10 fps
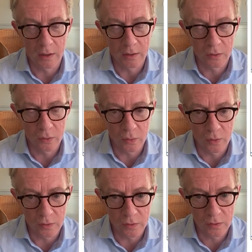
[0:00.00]

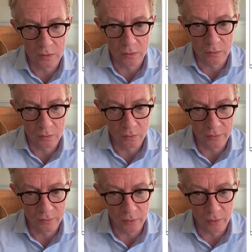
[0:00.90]
towards the
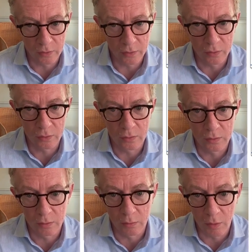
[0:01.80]
referral to
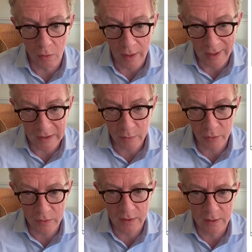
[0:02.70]
more
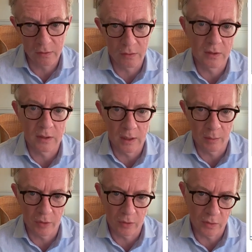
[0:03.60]
expert centers in
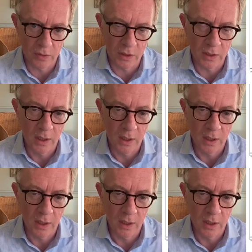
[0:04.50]
hepatology